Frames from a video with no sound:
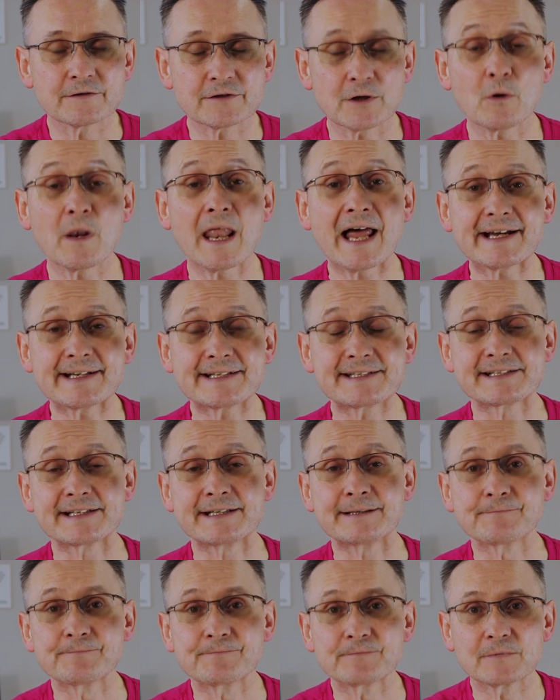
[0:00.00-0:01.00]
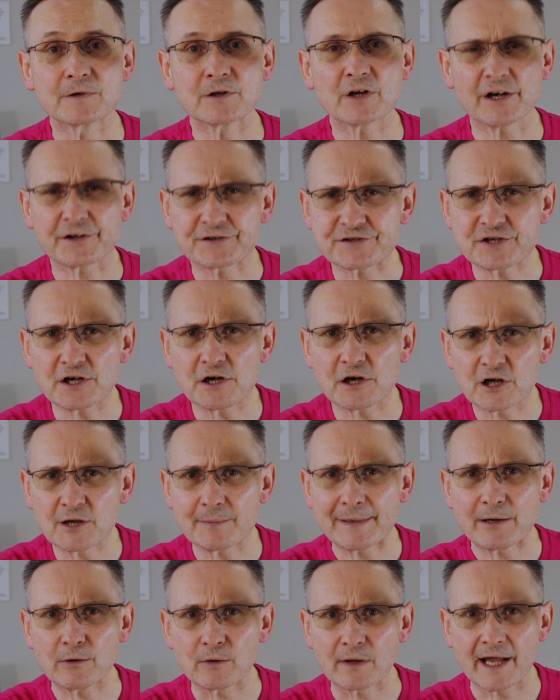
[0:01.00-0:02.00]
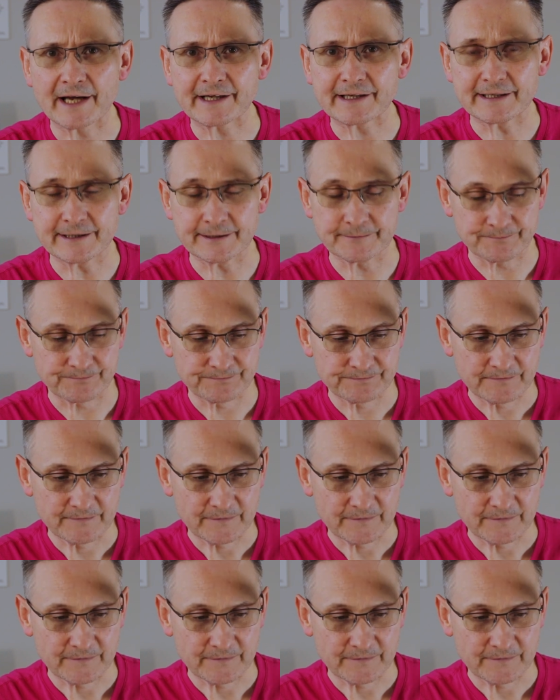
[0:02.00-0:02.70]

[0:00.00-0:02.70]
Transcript: So lighting, got to talk about lighting